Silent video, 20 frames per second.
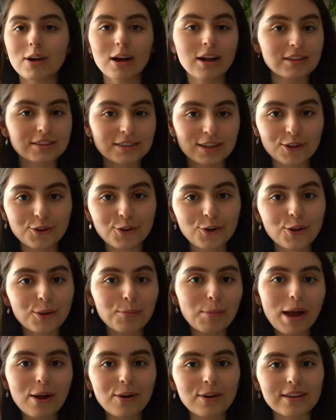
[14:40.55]
I'll tell you all
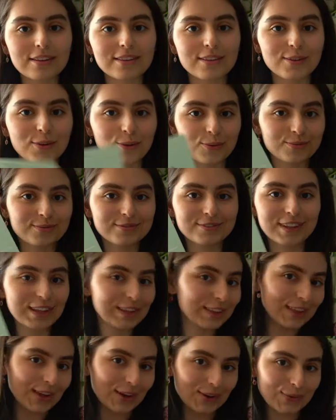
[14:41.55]
about it, so
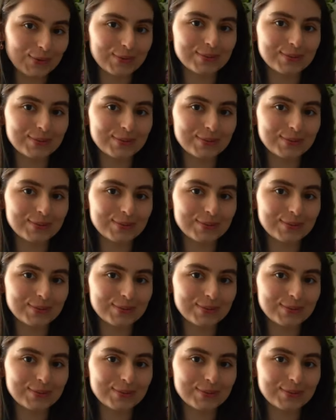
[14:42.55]
let's go.